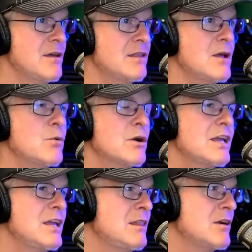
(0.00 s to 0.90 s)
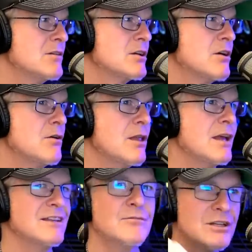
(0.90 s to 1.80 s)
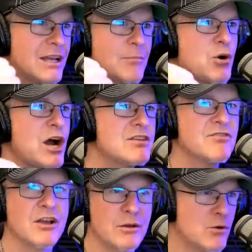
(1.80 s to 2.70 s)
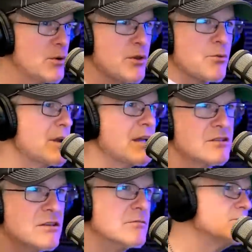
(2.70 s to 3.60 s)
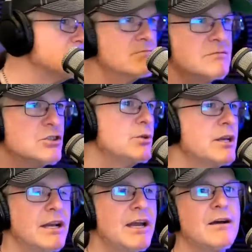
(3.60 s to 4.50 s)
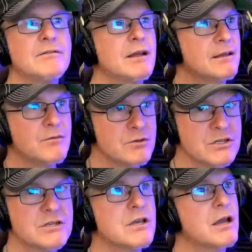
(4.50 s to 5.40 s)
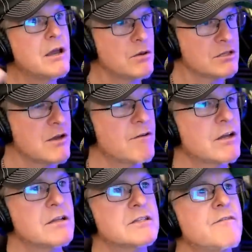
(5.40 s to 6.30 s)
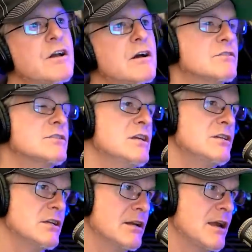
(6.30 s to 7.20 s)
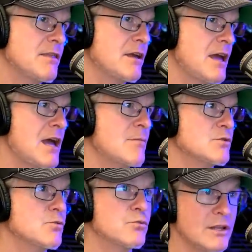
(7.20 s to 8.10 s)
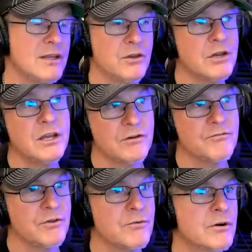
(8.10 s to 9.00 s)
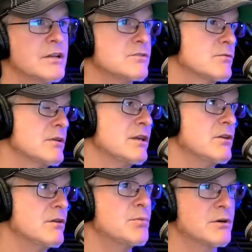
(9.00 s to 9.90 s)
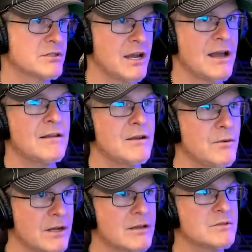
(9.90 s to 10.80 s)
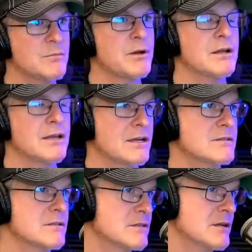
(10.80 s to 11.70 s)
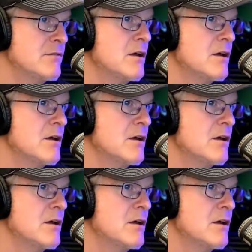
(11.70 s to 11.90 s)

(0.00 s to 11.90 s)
They weren't in there to go like, they weren't like a prize fight. I'll go in the ring and start duking it out. Like it was just like, here, let's have a, let's have a conversation. And I think Adam's a really good interviewer and he's a really good personality when it comes to podcasts and stuff.